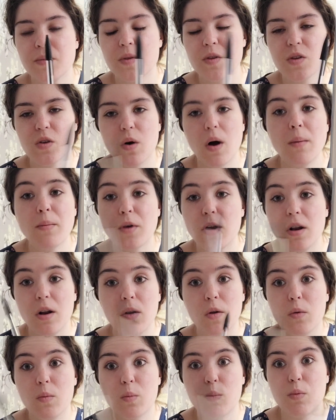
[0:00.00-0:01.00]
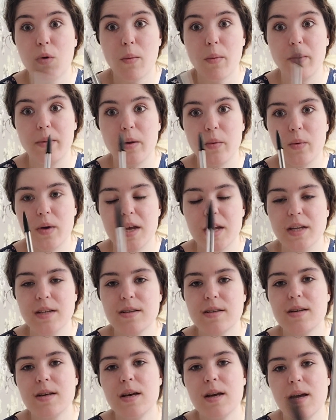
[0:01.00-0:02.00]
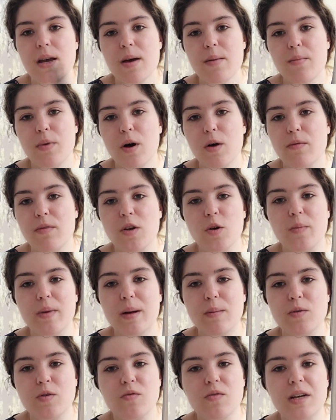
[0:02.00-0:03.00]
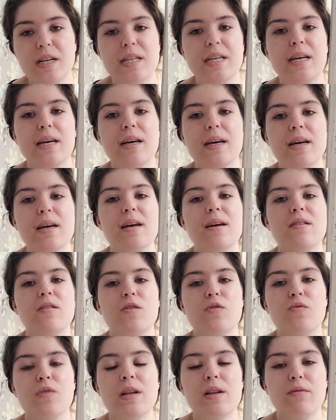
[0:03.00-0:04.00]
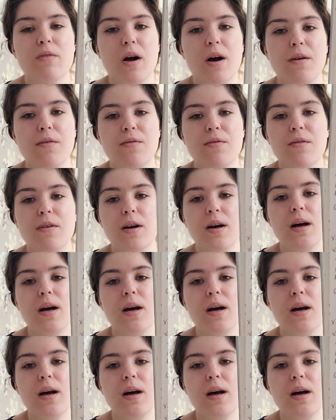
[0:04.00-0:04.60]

So I'm going to look probably weird, but hopefully you'll be able to read it. This is really rough.